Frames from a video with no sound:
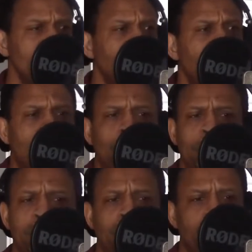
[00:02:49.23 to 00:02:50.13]
I wanted
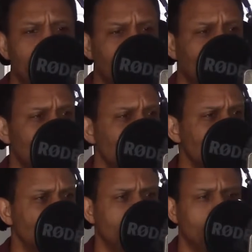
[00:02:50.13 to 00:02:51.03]
to address what's
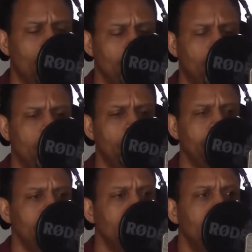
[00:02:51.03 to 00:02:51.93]
been going on with
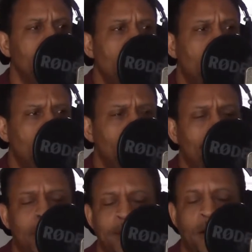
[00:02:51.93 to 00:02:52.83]
the
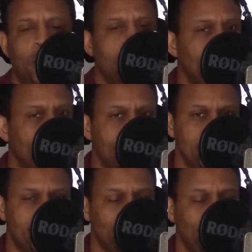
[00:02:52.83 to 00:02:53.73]
Ahmaud Arbery
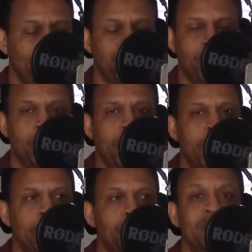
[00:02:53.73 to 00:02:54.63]
situation.
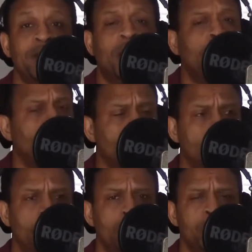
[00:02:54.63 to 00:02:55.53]
Just
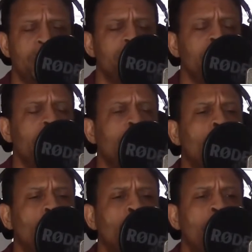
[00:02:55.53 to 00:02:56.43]
horrible, just
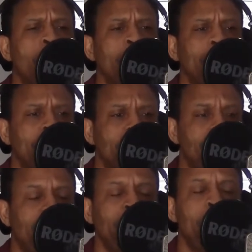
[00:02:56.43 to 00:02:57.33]
terrible. And the
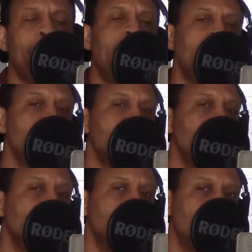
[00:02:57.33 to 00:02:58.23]
thing that bothers me the
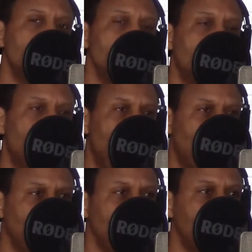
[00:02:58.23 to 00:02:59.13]
most about
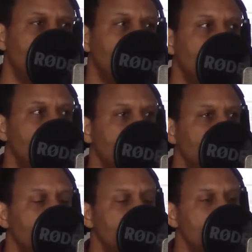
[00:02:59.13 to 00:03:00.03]
it
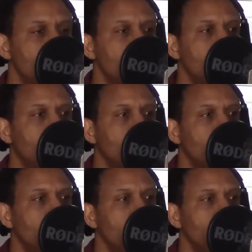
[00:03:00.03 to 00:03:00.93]
is the